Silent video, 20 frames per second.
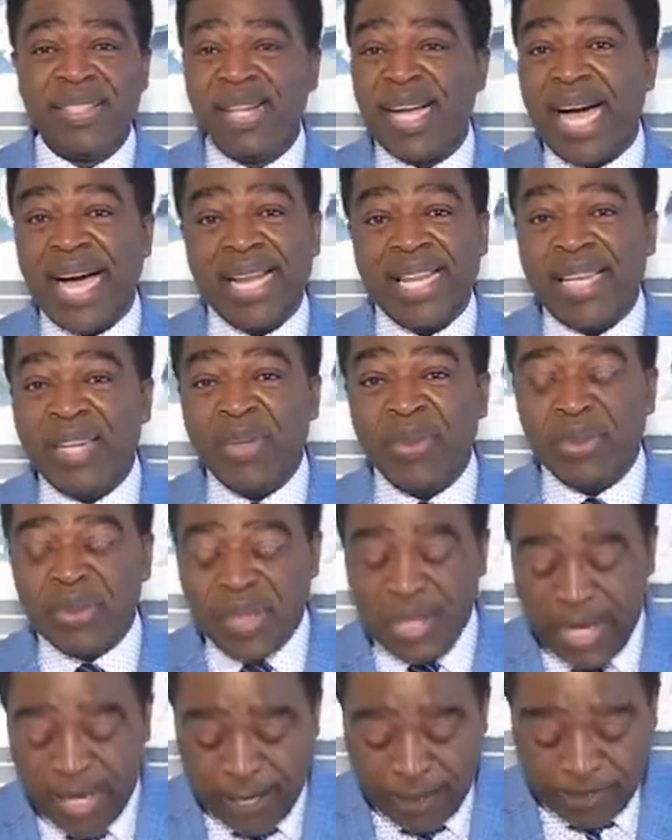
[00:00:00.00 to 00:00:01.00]

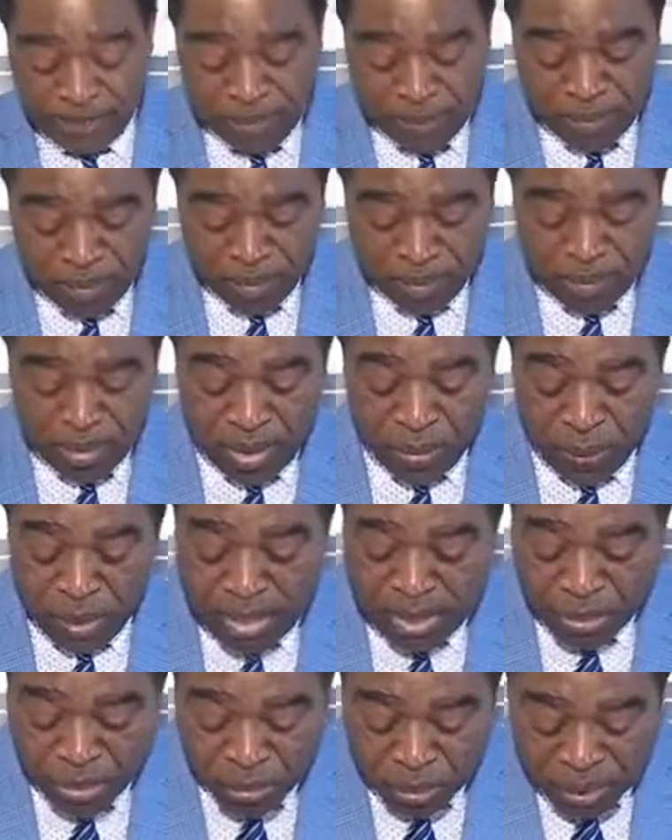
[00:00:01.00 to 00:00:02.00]
Hallelujah. Amen.
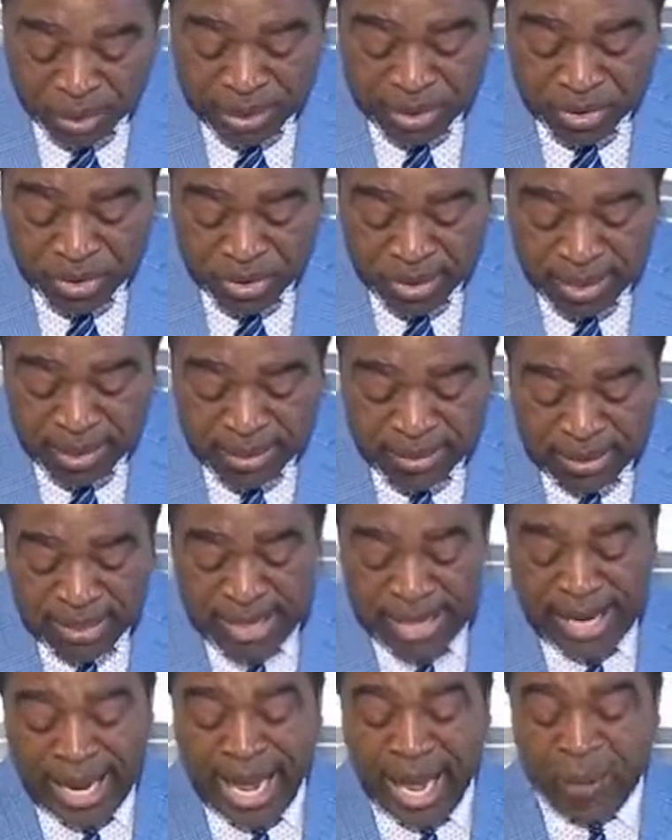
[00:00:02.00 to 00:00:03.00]
We do these things
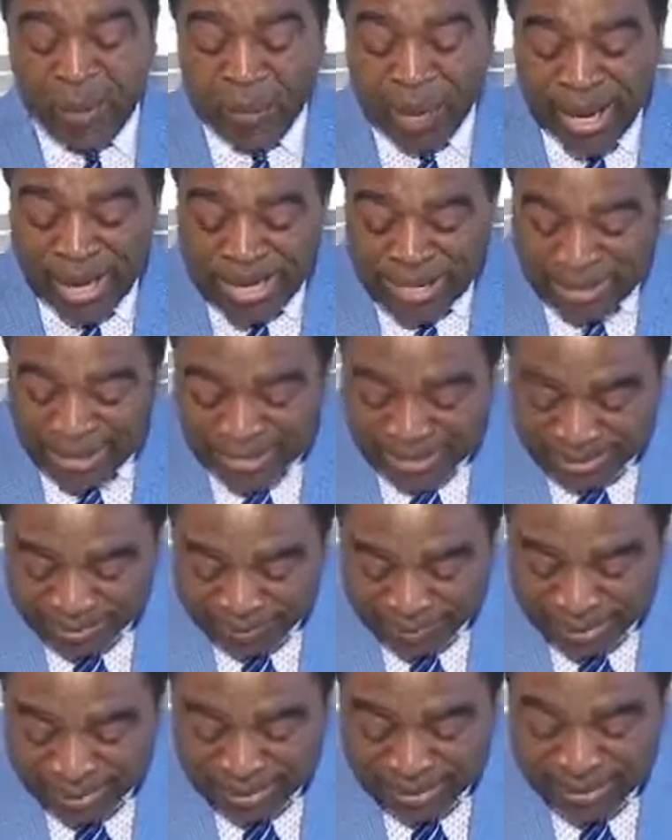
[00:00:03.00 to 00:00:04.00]
and we
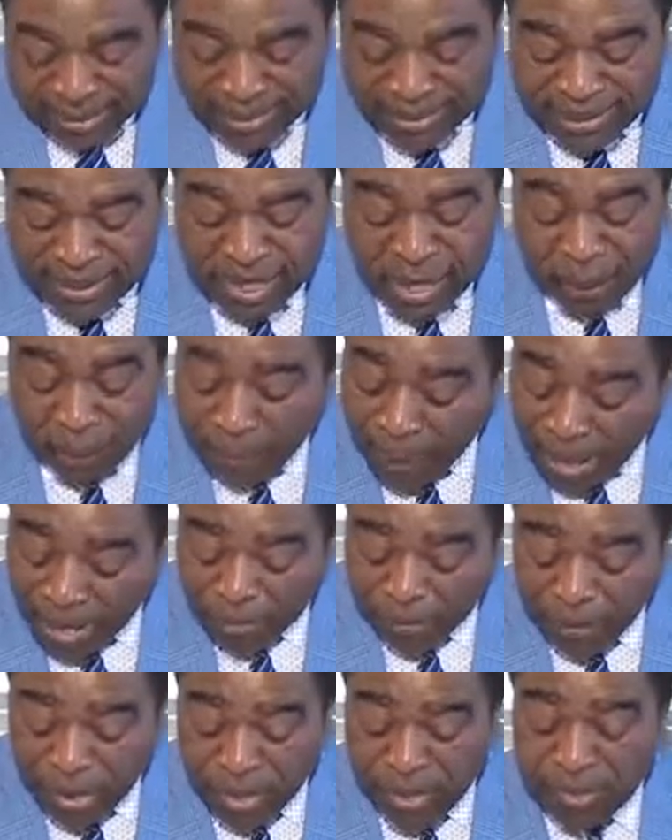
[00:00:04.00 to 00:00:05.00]
receive these things
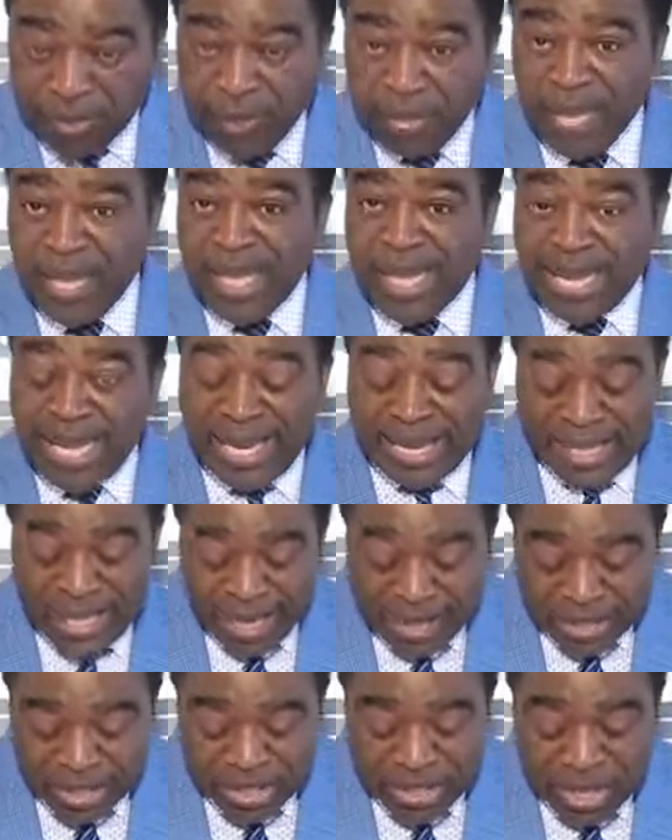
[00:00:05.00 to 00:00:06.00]
by faith. Again,
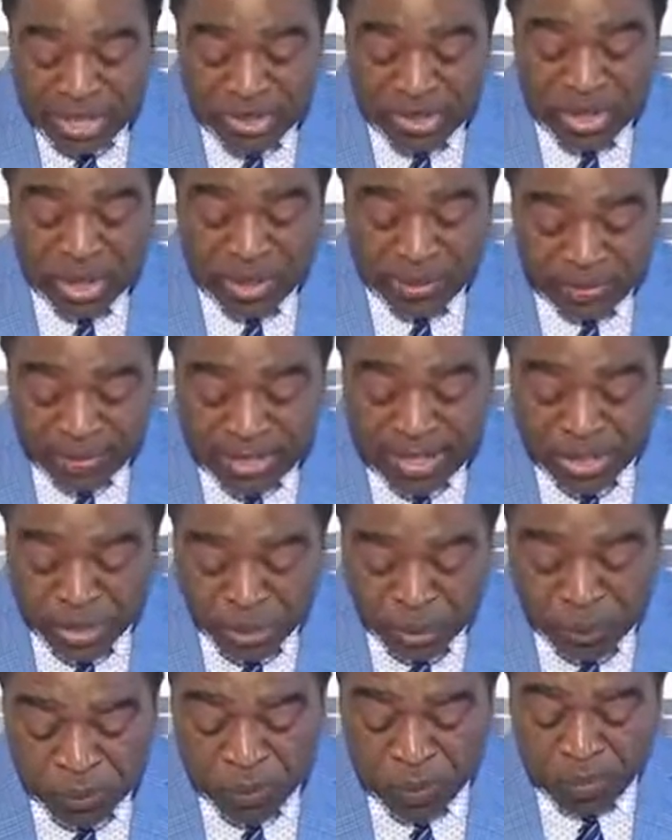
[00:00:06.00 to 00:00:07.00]
Galatians 3
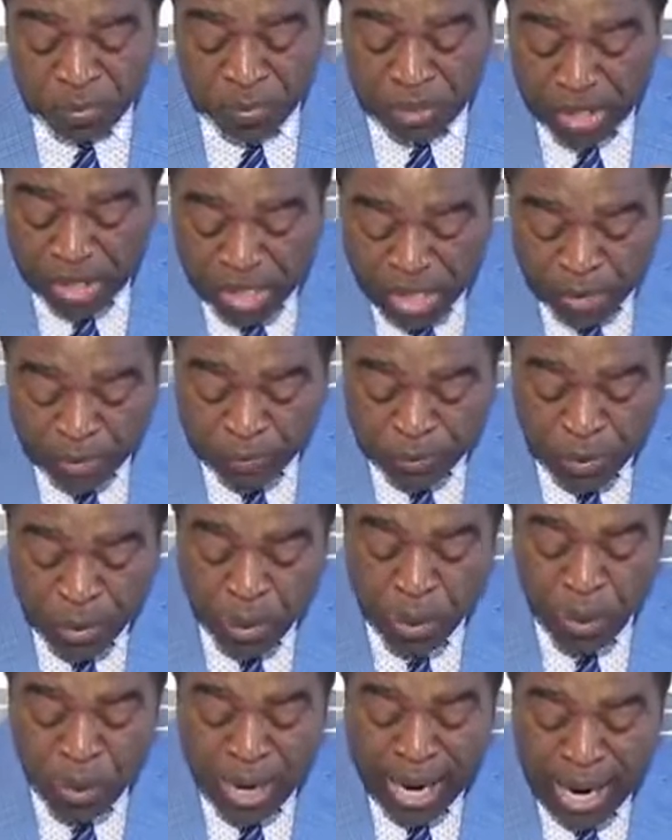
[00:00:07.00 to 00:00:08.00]
2. If
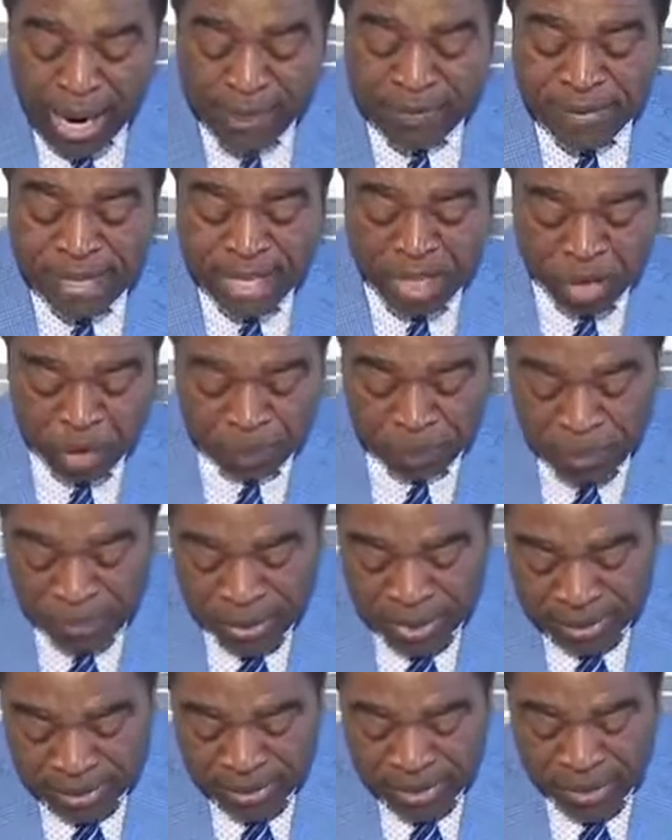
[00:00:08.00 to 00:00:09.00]
you have the
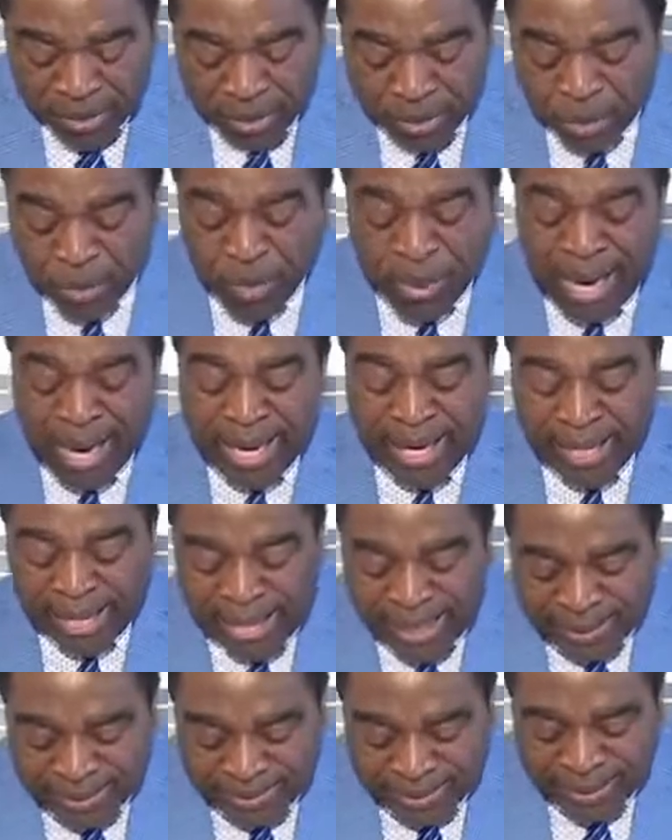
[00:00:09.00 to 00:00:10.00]
Spirit, you are
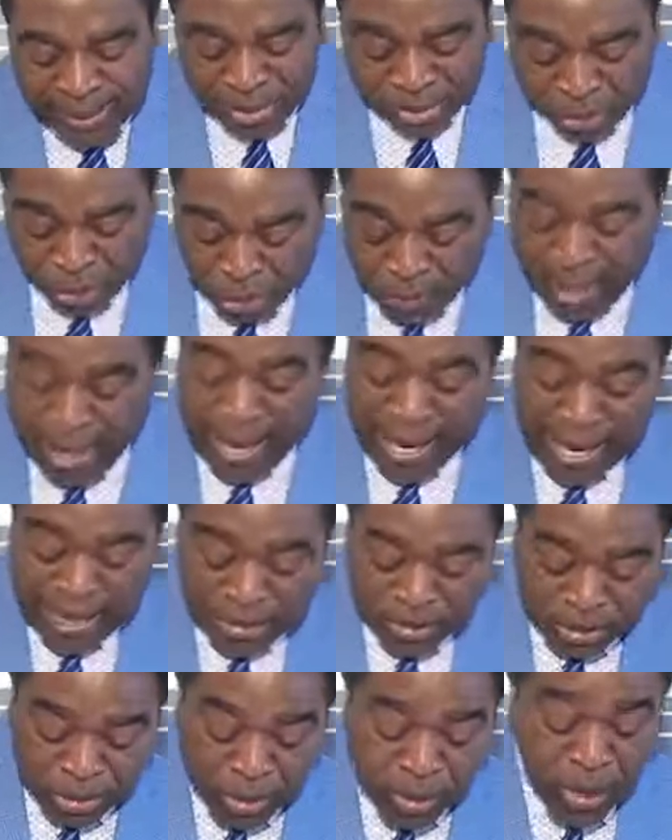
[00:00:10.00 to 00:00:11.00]
His. So I
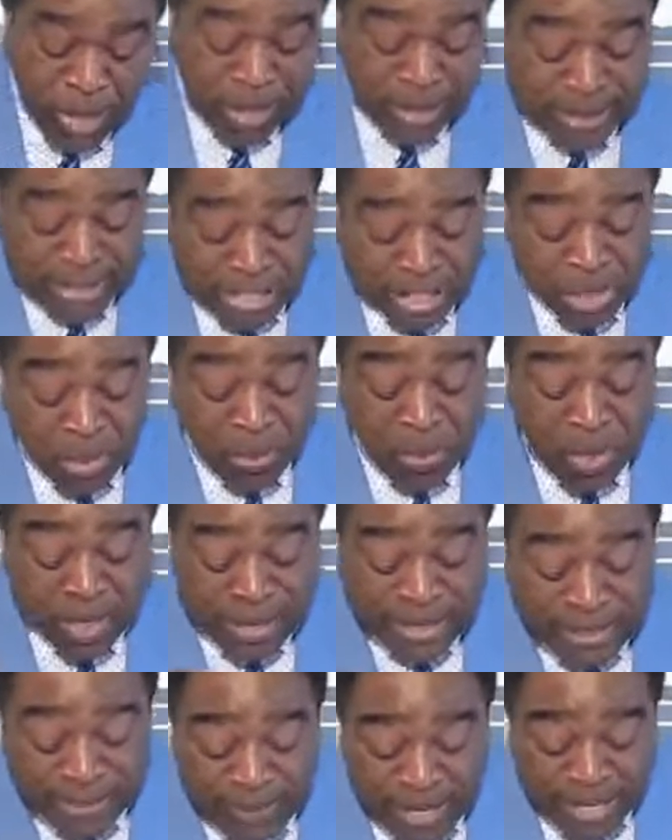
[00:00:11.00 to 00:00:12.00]
ask you, did you
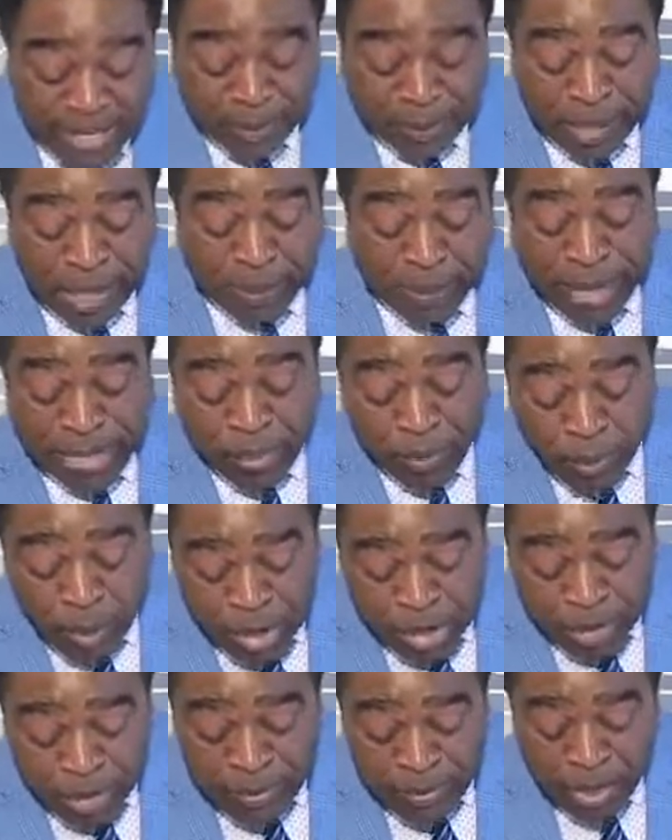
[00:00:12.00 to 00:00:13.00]
receive the Spirit by the
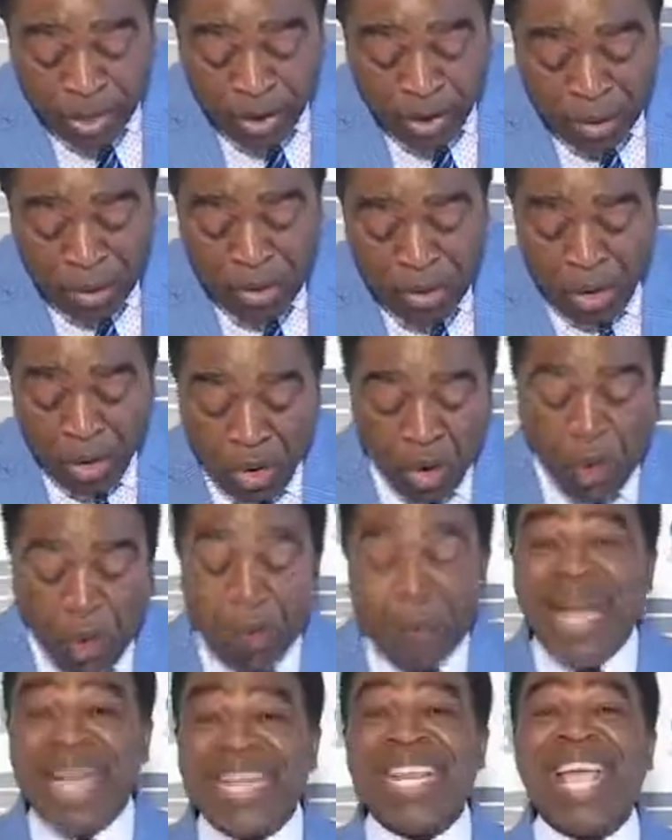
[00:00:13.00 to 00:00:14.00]
works of the law or
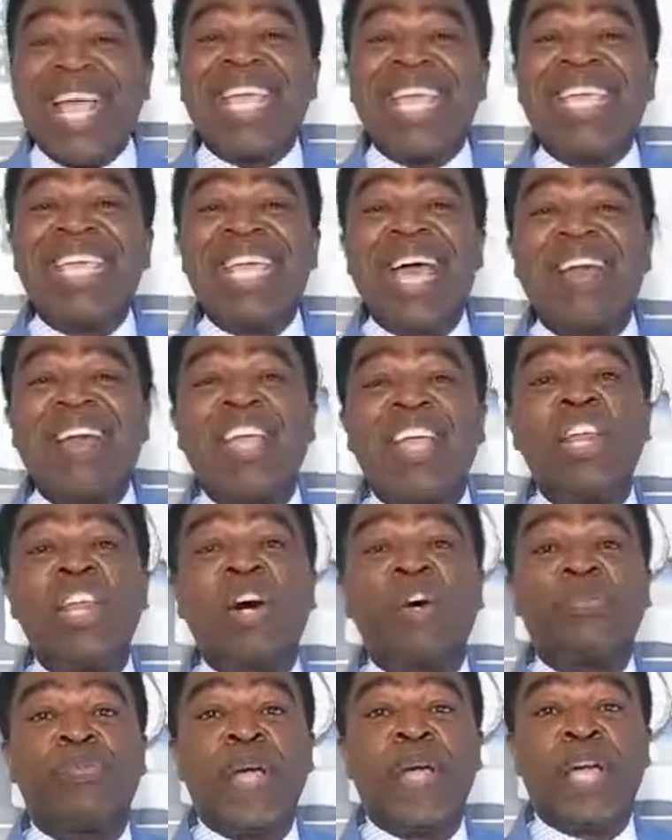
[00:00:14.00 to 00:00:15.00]
by the hearing
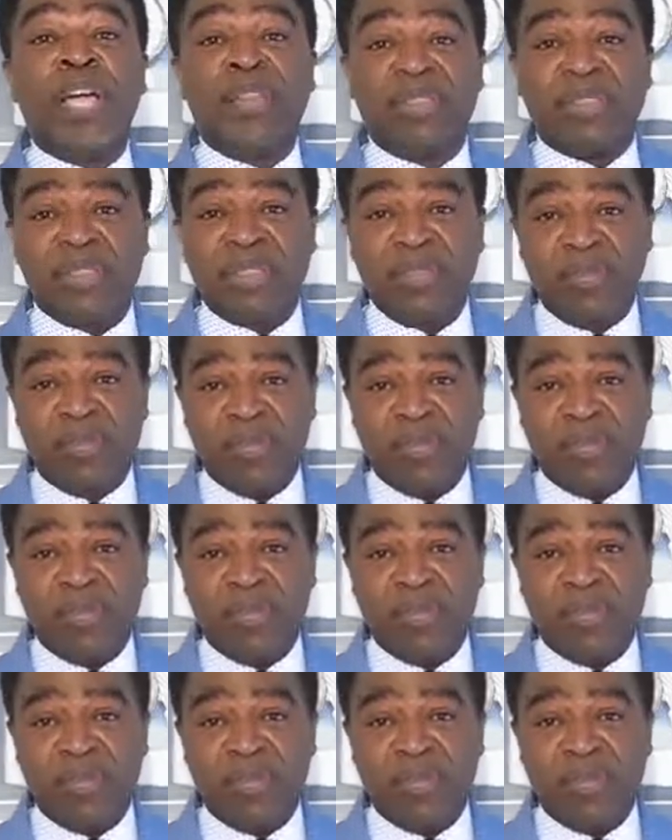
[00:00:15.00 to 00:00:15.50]
of faith?